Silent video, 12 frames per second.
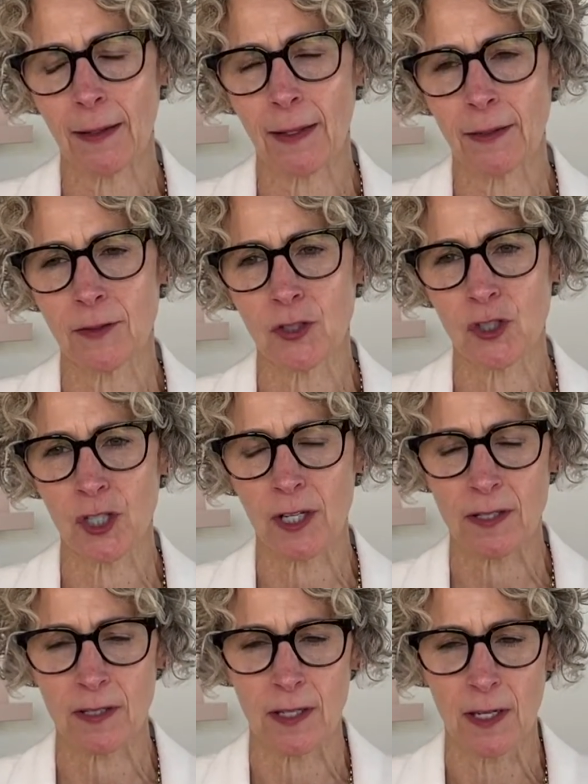it's
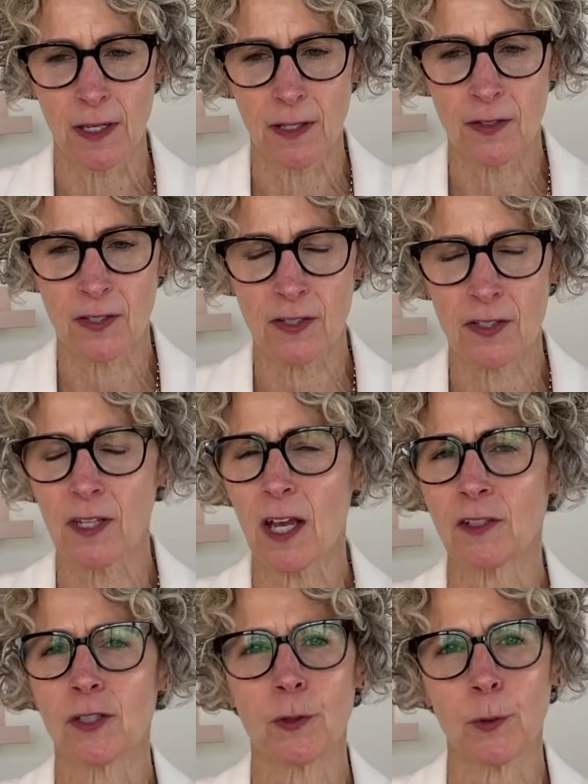just
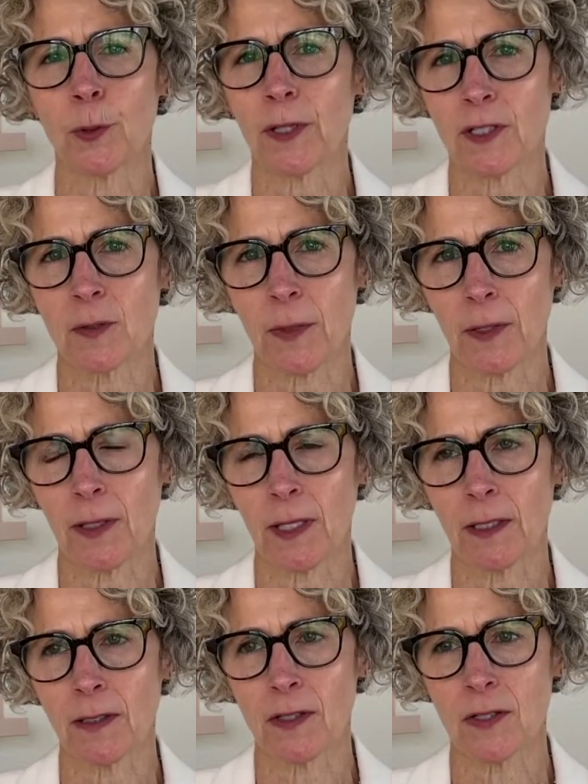such a cool
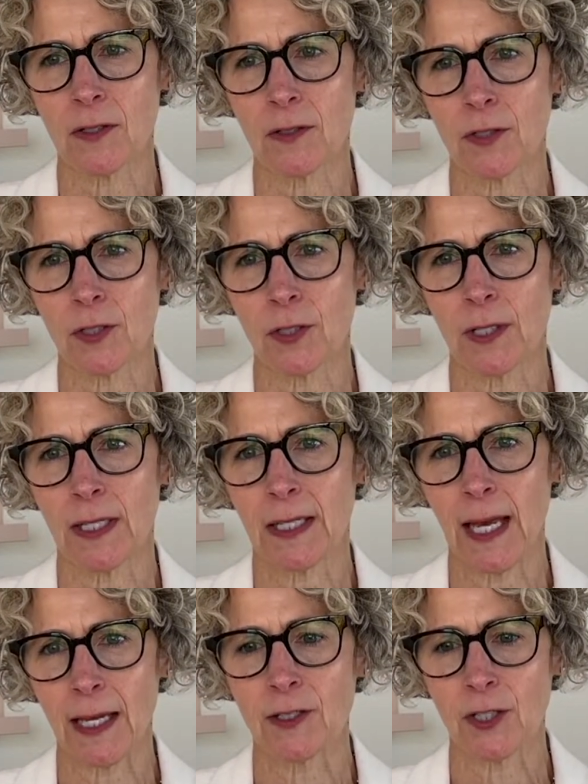experience to
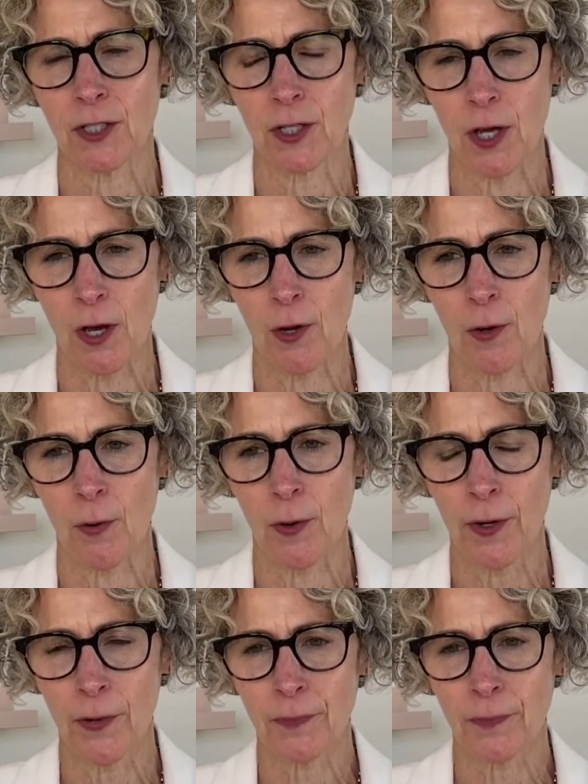get to know